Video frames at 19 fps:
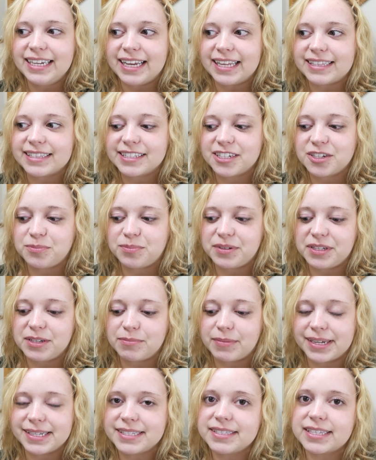it's going to be
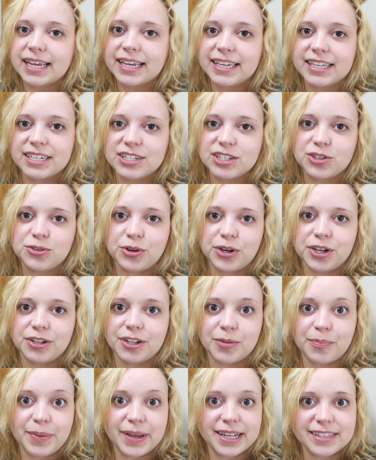my second
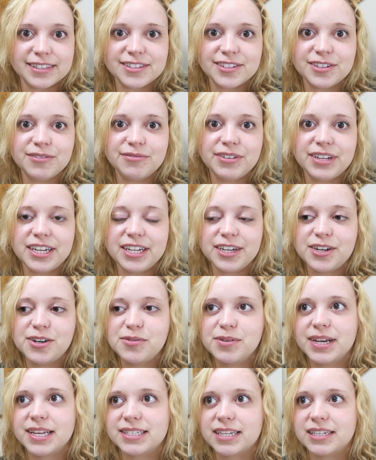Crayola pencil
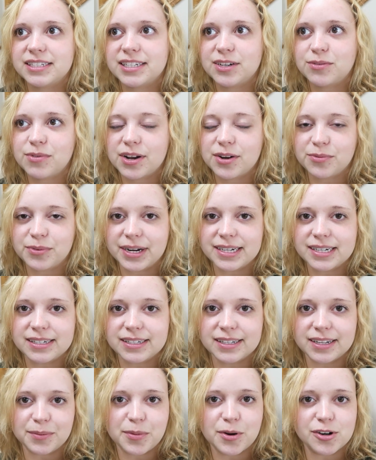video, because I did one where I
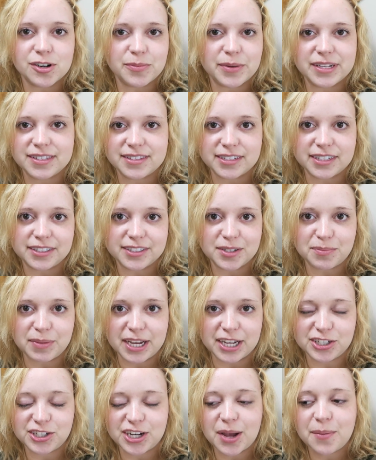did a Pokemon Zelda
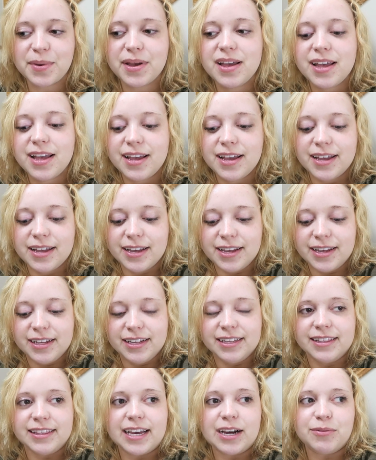mashup.
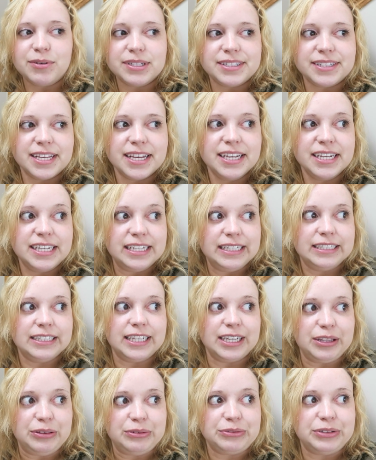That was
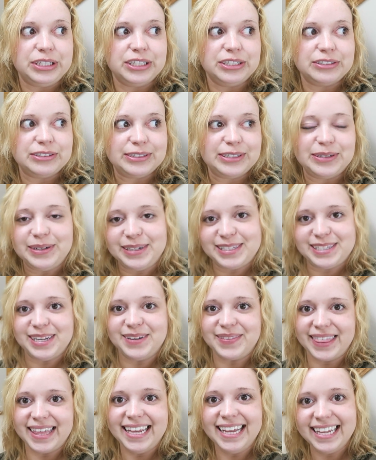like 3 years ago or
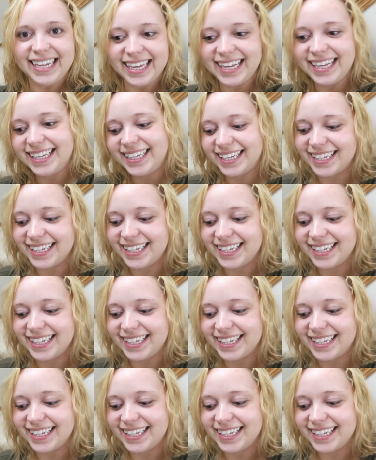something.